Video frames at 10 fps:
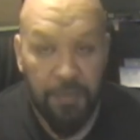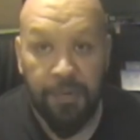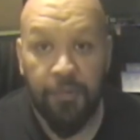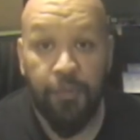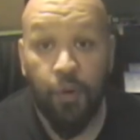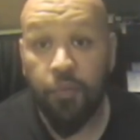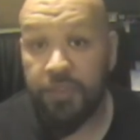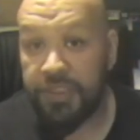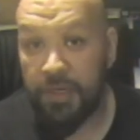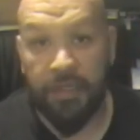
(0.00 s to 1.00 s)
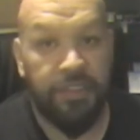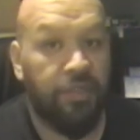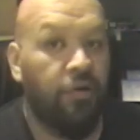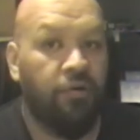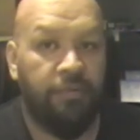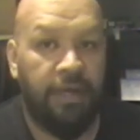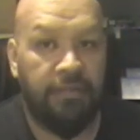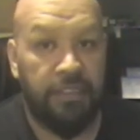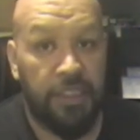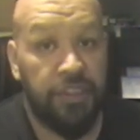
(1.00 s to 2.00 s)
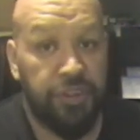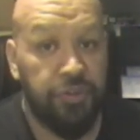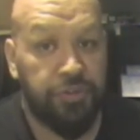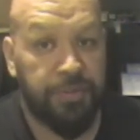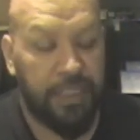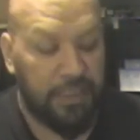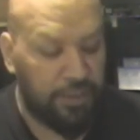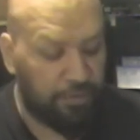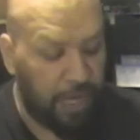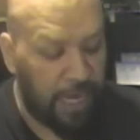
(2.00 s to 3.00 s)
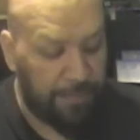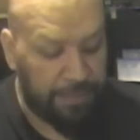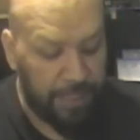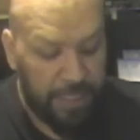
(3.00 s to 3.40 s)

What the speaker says: But rumors started to go around that these shoes were going to drop.